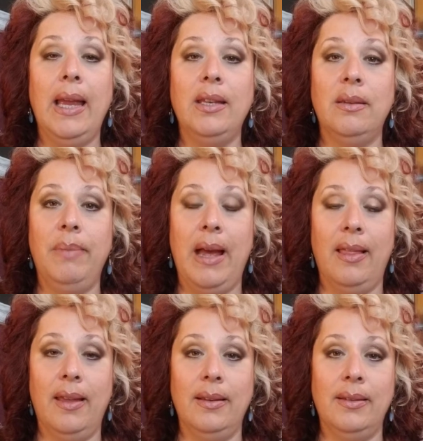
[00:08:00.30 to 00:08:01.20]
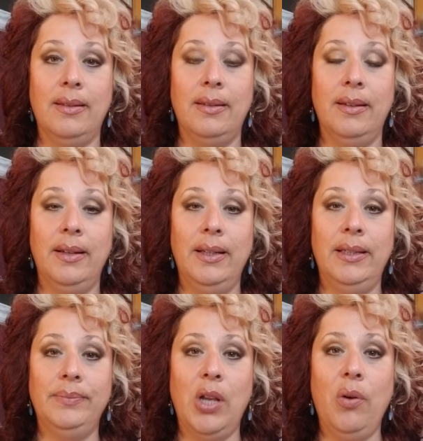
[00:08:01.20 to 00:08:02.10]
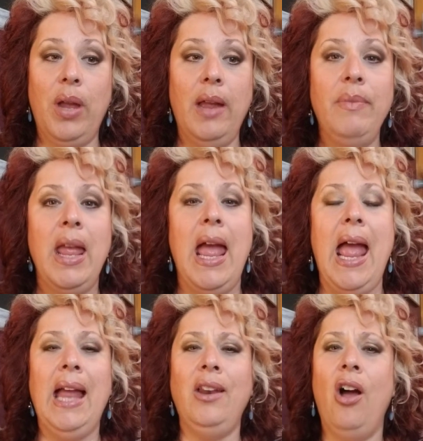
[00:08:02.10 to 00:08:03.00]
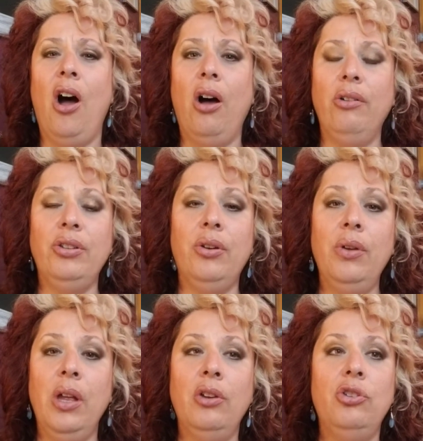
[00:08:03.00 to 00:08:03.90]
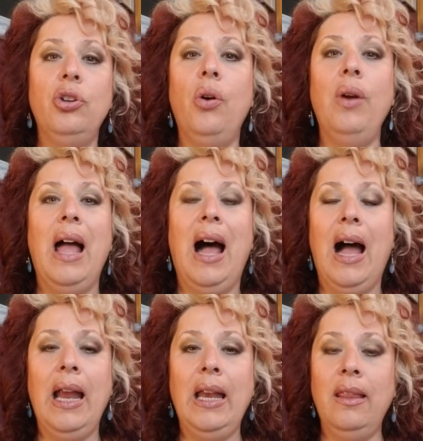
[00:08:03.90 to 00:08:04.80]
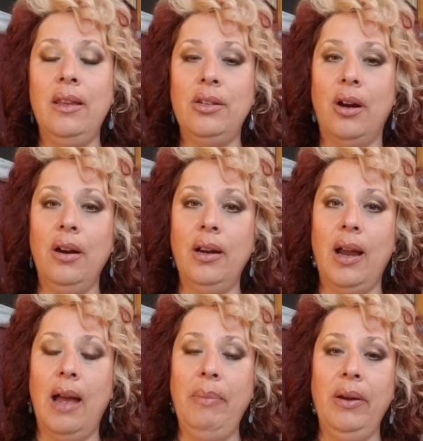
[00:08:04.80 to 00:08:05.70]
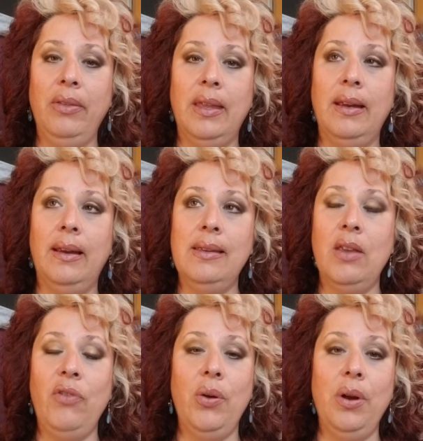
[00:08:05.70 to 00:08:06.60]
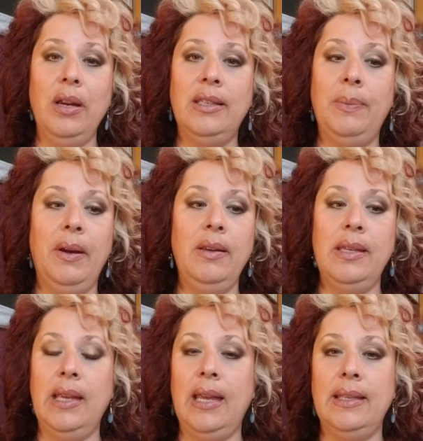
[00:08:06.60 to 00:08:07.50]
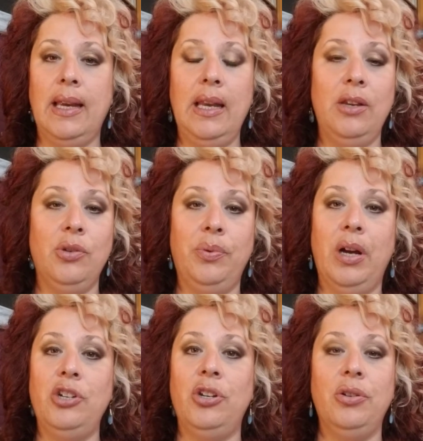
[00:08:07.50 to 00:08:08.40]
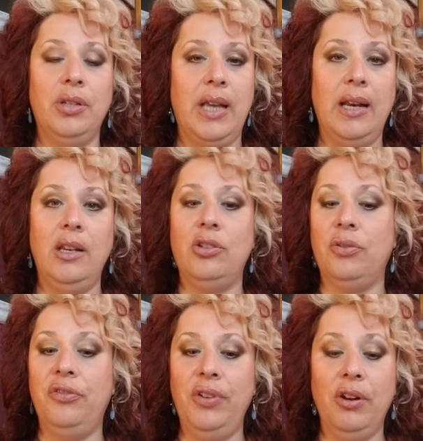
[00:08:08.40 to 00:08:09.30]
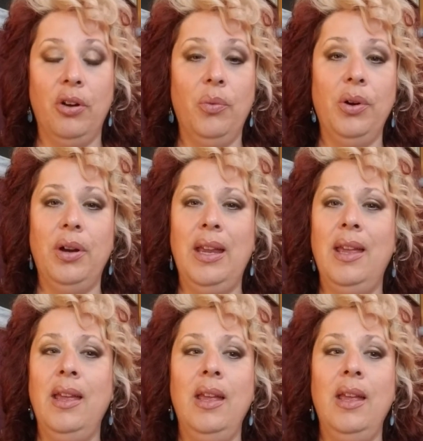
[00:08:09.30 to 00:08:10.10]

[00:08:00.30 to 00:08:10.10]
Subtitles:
into balance. Okay. And also, don't hide in the dark about this. If you're experiencing anxiety, depression, or sadness, or fear, or worry,